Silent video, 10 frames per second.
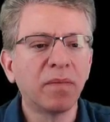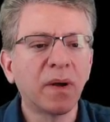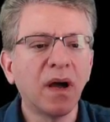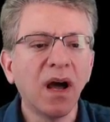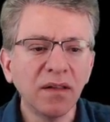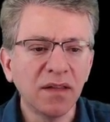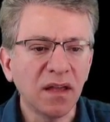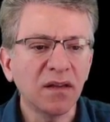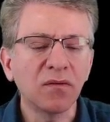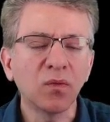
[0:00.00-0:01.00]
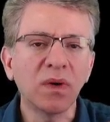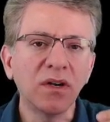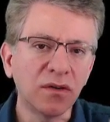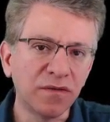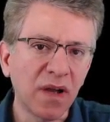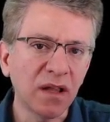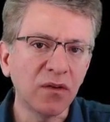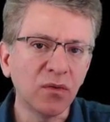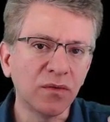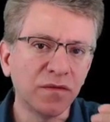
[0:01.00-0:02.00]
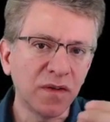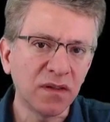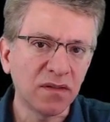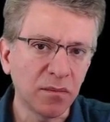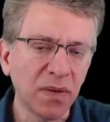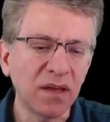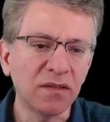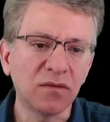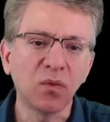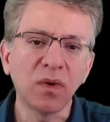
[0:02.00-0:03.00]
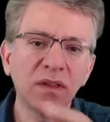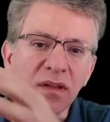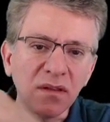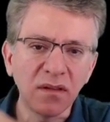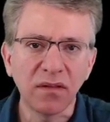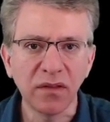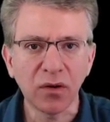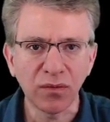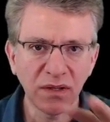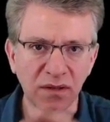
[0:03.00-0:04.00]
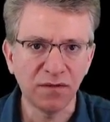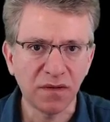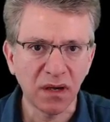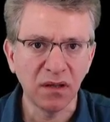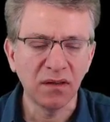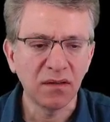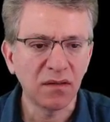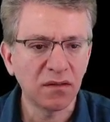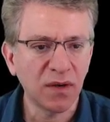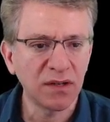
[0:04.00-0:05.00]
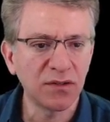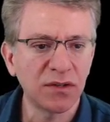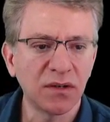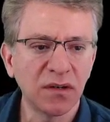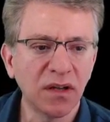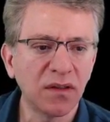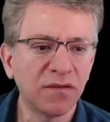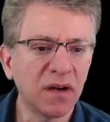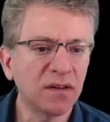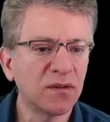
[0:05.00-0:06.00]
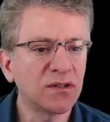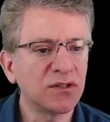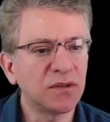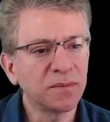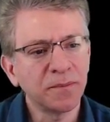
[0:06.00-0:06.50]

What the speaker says: context where your value fits the best within the already defined structure in the FHIR structure.